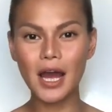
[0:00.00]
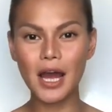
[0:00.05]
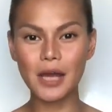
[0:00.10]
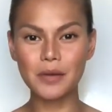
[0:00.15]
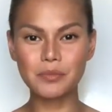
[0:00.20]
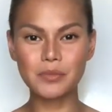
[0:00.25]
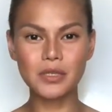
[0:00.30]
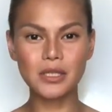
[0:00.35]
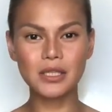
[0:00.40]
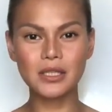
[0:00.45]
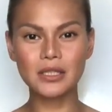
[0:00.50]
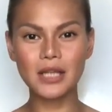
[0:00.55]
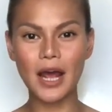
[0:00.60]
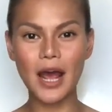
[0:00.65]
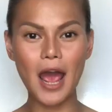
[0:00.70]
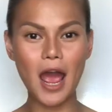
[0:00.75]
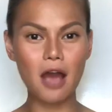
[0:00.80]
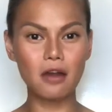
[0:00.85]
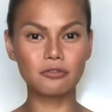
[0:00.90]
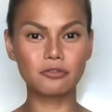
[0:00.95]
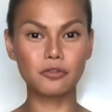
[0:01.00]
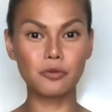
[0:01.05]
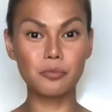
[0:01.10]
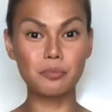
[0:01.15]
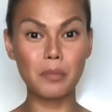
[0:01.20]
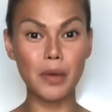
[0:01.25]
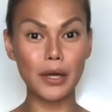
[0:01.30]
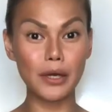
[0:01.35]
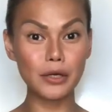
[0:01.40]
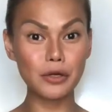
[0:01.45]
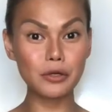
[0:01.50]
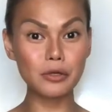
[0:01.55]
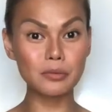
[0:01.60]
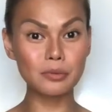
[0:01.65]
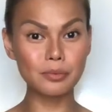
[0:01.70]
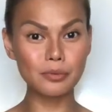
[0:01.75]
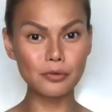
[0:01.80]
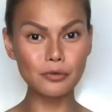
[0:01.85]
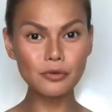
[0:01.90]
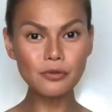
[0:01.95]
I mean, I have no medical
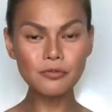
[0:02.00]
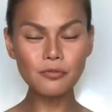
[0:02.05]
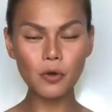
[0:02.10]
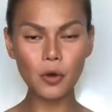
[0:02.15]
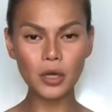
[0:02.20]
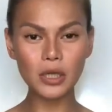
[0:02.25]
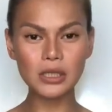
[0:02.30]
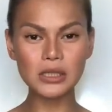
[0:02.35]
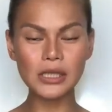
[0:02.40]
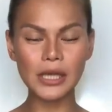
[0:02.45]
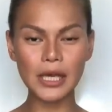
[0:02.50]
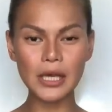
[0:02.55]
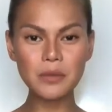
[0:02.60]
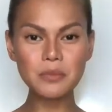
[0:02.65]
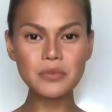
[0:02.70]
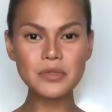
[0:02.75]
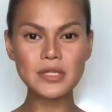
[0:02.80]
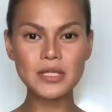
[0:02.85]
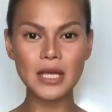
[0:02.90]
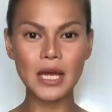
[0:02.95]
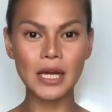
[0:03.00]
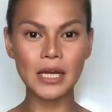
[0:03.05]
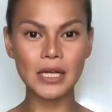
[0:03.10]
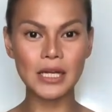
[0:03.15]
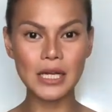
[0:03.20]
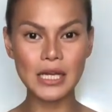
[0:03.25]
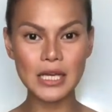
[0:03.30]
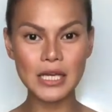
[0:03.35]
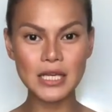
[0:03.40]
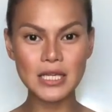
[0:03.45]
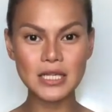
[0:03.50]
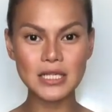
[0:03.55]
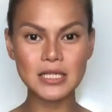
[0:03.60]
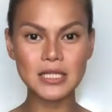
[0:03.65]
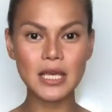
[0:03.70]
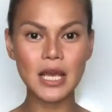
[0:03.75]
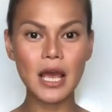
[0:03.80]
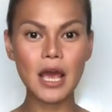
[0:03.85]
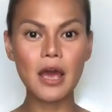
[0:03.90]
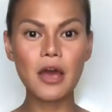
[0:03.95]
proof or claims that it
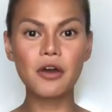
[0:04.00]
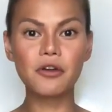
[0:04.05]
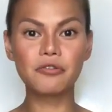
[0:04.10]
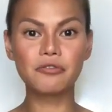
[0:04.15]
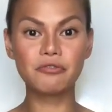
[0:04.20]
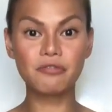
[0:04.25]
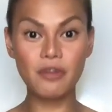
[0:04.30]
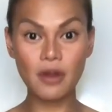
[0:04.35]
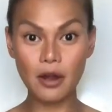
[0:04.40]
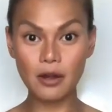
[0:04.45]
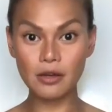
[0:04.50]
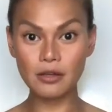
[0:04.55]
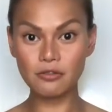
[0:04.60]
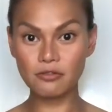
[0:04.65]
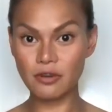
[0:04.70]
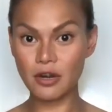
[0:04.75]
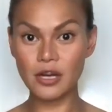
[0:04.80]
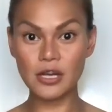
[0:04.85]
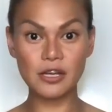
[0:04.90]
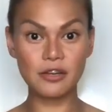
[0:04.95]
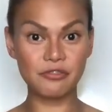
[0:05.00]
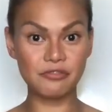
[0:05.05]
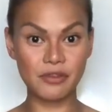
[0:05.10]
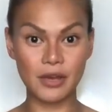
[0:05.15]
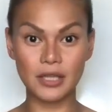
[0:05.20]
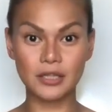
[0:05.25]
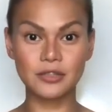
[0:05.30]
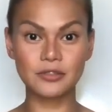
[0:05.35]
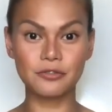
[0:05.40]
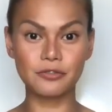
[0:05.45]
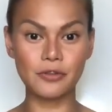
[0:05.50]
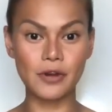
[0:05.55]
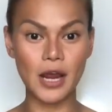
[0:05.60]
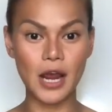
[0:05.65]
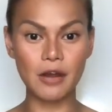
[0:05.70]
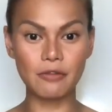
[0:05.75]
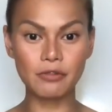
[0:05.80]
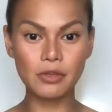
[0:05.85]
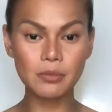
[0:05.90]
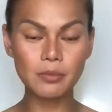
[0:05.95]
is very effective for
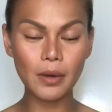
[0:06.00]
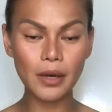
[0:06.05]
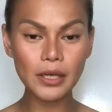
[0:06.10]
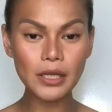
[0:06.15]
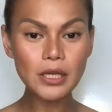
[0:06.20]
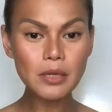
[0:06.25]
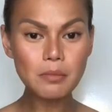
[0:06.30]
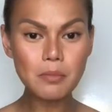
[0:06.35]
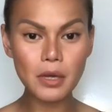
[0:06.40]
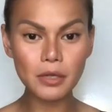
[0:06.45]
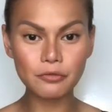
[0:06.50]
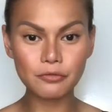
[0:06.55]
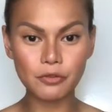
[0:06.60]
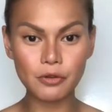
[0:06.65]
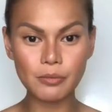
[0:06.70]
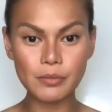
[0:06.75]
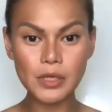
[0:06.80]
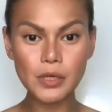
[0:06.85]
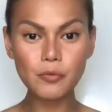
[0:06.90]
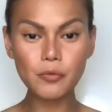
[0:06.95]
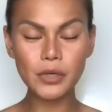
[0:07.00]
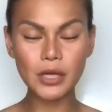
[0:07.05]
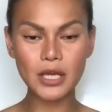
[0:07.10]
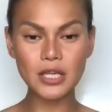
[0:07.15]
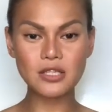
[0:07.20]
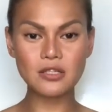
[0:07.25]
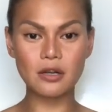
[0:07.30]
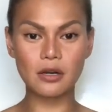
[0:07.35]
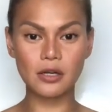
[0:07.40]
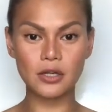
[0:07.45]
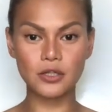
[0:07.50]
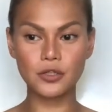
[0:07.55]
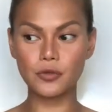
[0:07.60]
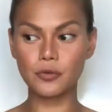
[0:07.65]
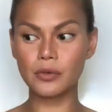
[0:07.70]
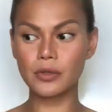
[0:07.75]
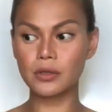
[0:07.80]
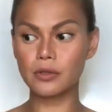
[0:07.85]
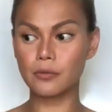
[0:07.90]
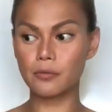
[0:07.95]
everybody, but for me, when I started
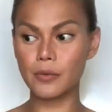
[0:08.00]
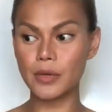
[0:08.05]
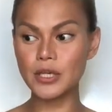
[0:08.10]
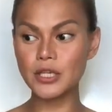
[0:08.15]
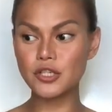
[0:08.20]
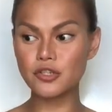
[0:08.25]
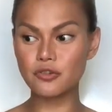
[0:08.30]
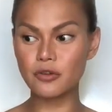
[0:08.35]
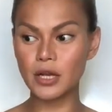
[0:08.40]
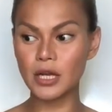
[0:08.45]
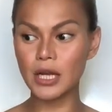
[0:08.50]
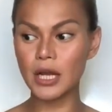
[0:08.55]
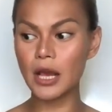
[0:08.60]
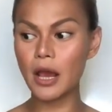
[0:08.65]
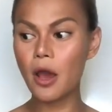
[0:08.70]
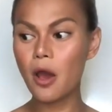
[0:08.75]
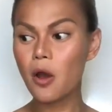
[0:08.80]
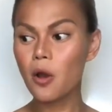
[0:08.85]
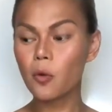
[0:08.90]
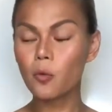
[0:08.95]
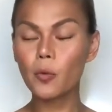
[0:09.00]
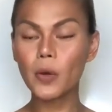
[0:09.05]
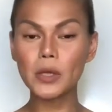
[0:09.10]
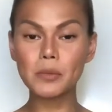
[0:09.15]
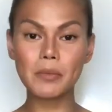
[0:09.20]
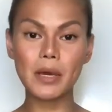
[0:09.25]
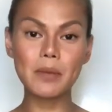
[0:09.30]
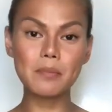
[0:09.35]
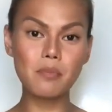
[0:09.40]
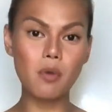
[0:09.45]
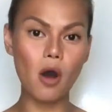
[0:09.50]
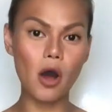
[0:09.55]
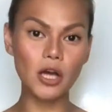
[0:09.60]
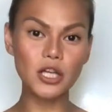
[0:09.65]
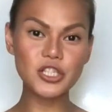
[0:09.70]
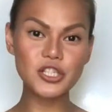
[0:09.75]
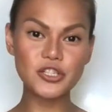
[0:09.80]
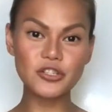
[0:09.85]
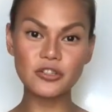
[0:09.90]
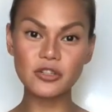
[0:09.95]
doing the waist training, when my
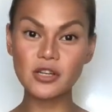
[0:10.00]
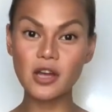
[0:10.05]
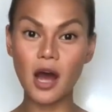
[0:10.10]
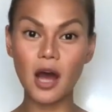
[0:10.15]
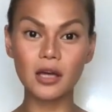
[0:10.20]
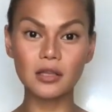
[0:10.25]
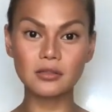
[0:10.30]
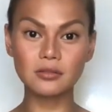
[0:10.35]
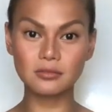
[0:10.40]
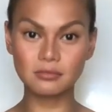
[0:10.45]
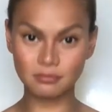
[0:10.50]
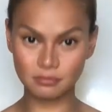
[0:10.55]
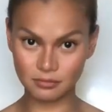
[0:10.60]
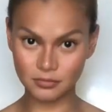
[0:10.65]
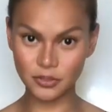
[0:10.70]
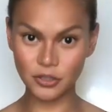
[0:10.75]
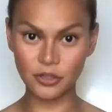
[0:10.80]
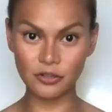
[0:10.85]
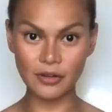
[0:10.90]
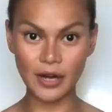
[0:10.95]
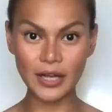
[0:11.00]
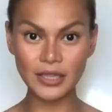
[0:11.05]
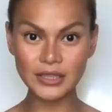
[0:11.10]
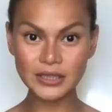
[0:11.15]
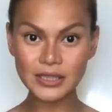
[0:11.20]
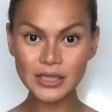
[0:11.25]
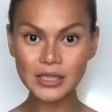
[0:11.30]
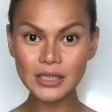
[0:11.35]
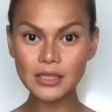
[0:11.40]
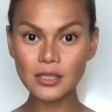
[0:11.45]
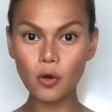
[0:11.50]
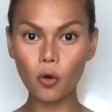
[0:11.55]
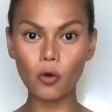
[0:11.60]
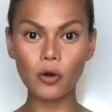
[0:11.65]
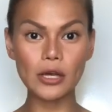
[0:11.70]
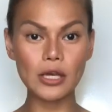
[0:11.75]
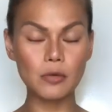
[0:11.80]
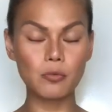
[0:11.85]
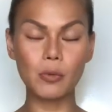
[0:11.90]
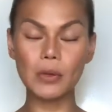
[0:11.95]
posture got corrected
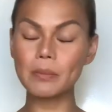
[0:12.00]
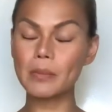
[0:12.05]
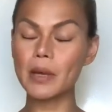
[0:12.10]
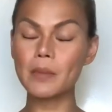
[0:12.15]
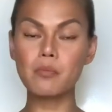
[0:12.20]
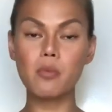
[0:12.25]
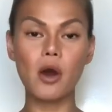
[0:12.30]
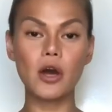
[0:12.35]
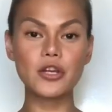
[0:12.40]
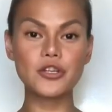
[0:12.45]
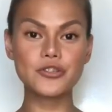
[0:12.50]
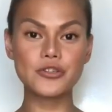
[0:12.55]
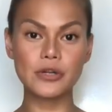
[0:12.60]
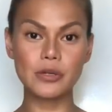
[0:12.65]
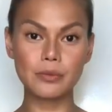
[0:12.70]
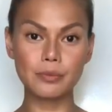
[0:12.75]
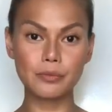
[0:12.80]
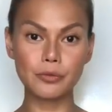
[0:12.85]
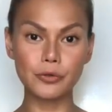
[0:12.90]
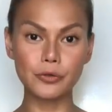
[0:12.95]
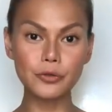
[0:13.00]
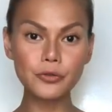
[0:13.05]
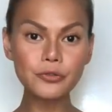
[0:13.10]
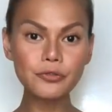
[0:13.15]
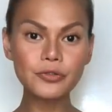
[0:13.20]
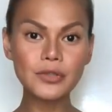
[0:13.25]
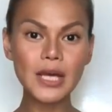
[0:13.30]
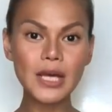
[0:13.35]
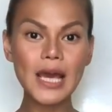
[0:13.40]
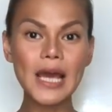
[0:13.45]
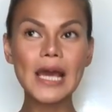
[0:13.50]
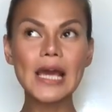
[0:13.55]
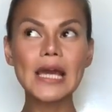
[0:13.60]
or when my posture improved,